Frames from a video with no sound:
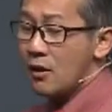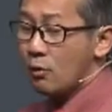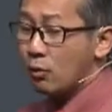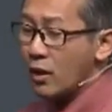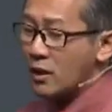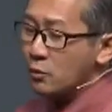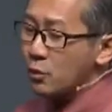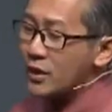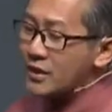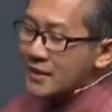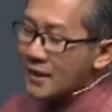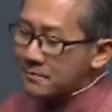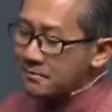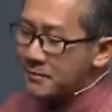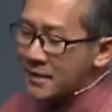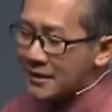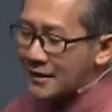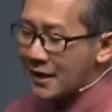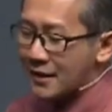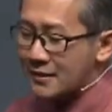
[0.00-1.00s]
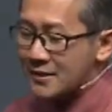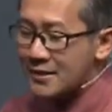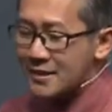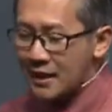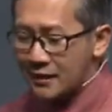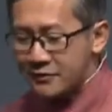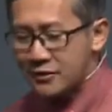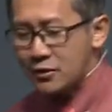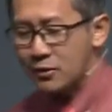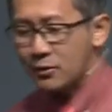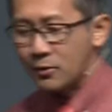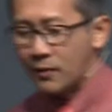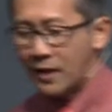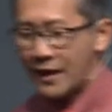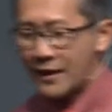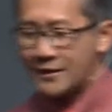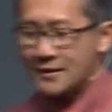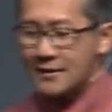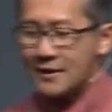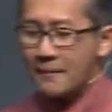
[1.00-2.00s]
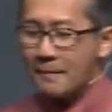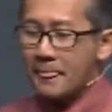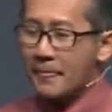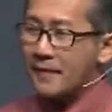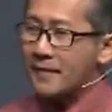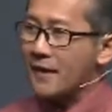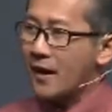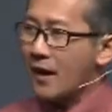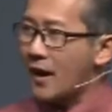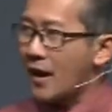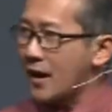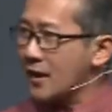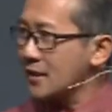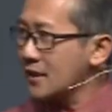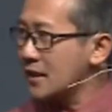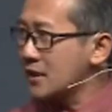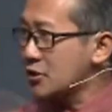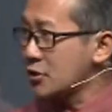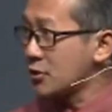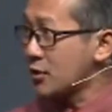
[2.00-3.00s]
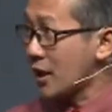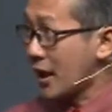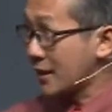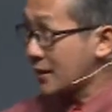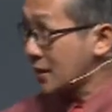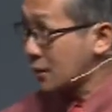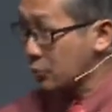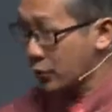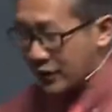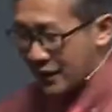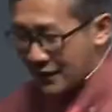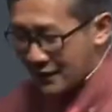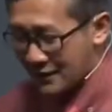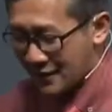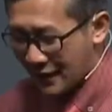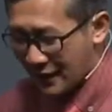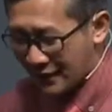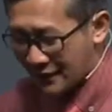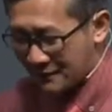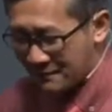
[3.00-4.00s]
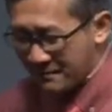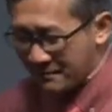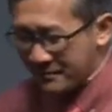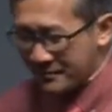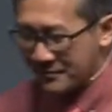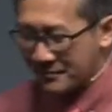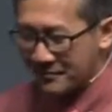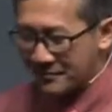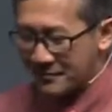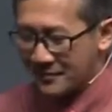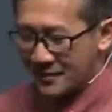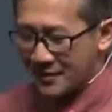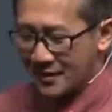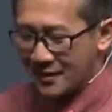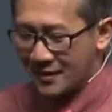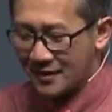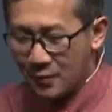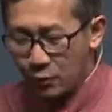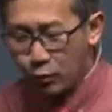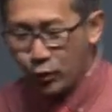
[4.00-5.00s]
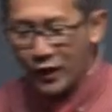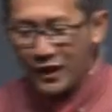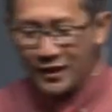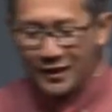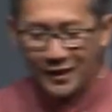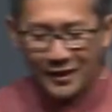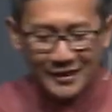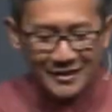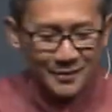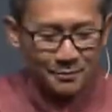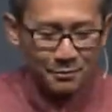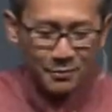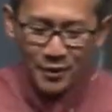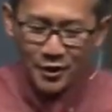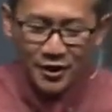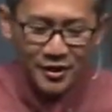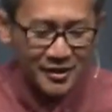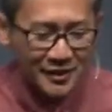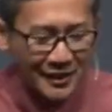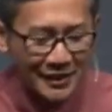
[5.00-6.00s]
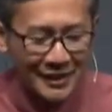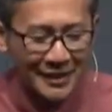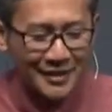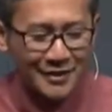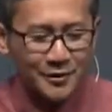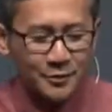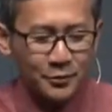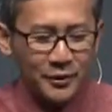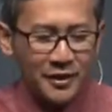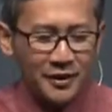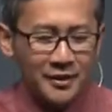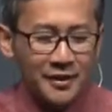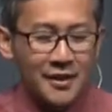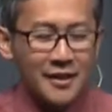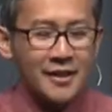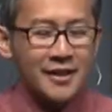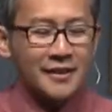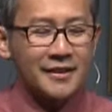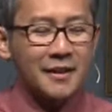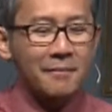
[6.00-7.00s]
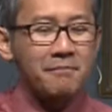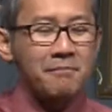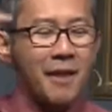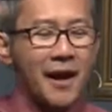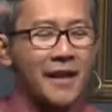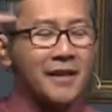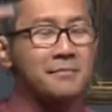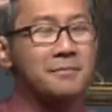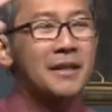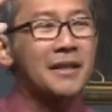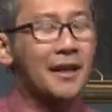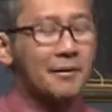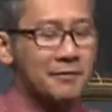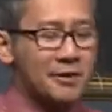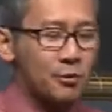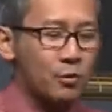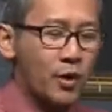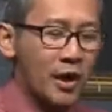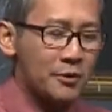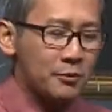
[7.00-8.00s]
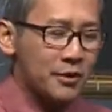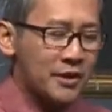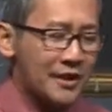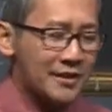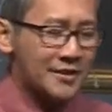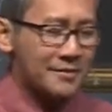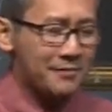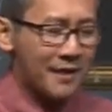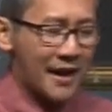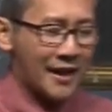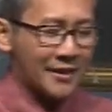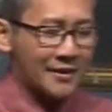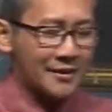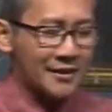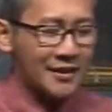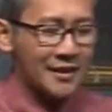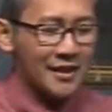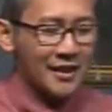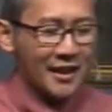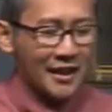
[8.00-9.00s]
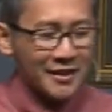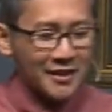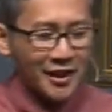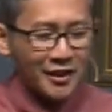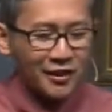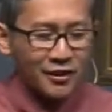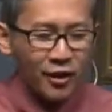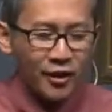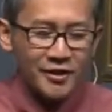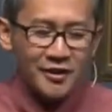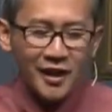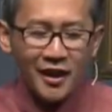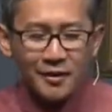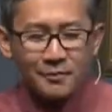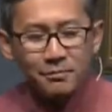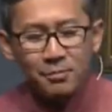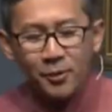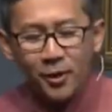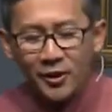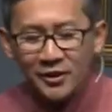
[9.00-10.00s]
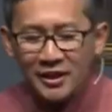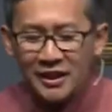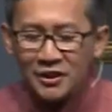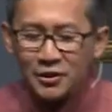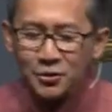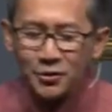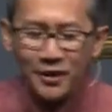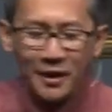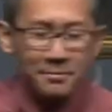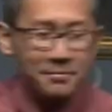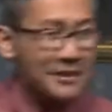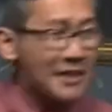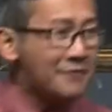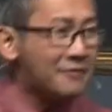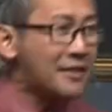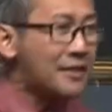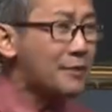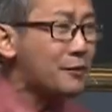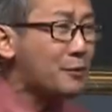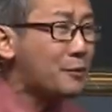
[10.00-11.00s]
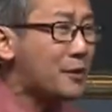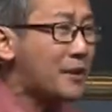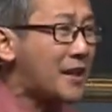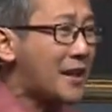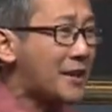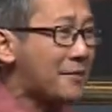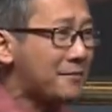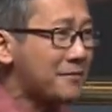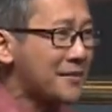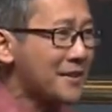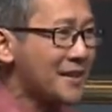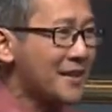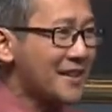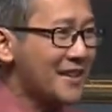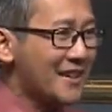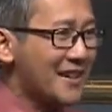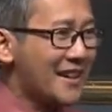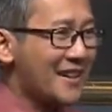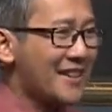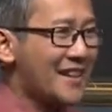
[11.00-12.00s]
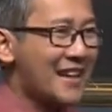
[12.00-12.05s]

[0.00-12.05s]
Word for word: When we submit ourselves to Christ, the heart is united with his heart. The will is merged in his will. The mind becomes one with his mind, and the thoughts are brought into captivity with him. And